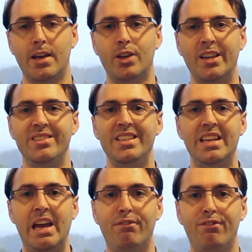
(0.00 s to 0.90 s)
and you can see
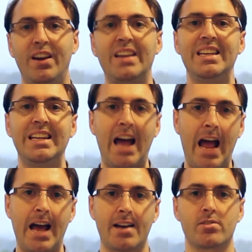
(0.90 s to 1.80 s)
the effect it
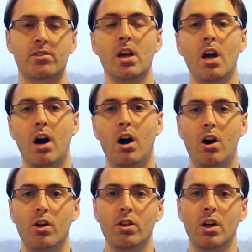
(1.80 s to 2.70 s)
has
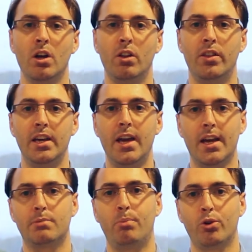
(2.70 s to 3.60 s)
on the
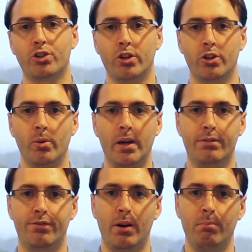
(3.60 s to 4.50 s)
exposure,
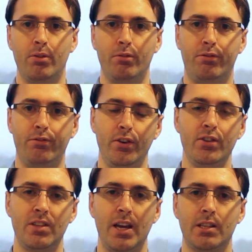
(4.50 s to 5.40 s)
going from the
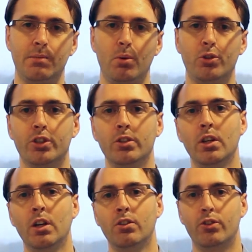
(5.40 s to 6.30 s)
first
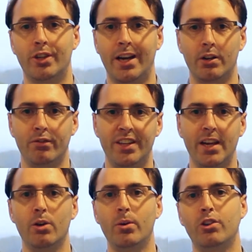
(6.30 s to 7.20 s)
exposure, the kind of
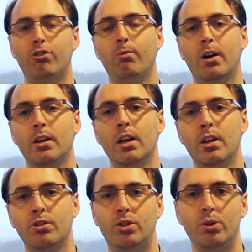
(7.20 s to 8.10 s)
yellowish one,
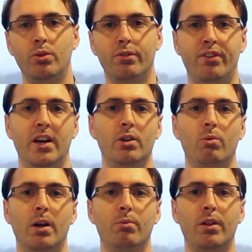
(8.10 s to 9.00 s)
to the final
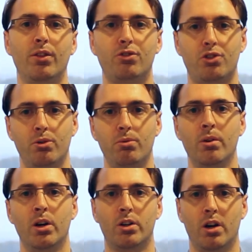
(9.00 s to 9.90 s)
one with the true
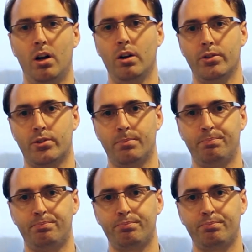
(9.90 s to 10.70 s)
colors.